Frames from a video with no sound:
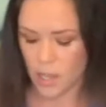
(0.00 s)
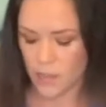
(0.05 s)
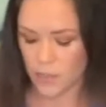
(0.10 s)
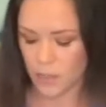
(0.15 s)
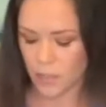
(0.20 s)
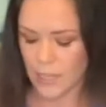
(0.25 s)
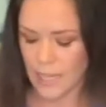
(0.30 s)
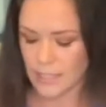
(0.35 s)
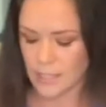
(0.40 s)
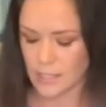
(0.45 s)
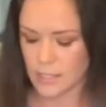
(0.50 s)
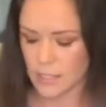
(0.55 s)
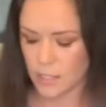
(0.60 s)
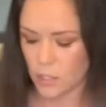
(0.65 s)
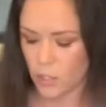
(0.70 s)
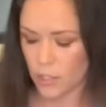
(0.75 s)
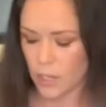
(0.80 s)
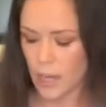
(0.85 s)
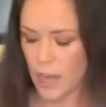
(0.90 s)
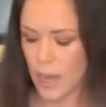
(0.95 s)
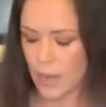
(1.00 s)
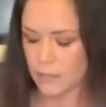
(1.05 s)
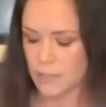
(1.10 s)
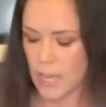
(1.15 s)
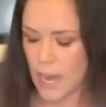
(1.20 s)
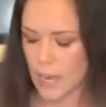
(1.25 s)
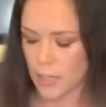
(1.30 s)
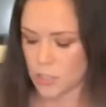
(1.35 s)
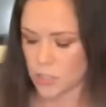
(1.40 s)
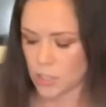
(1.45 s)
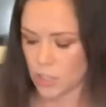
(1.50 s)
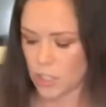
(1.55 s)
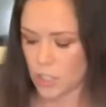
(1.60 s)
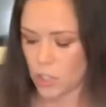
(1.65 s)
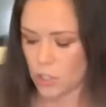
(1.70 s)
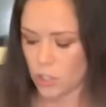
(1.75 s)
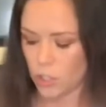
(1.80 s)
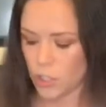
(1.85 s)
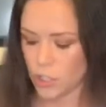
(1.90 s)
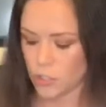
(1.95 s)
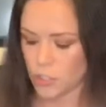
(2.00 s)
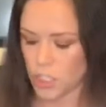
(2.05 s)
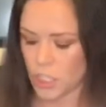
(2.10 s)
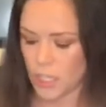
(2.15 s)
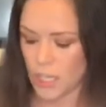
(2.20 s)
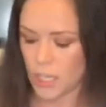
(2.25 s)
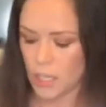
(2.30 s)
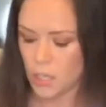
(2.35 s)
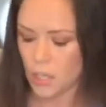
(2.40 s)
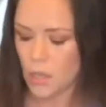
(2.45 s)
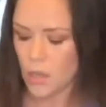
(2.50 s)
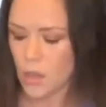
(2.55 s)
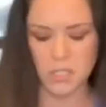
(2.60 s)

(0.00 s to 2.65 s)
and the less you're going to have to actually cook your chicken.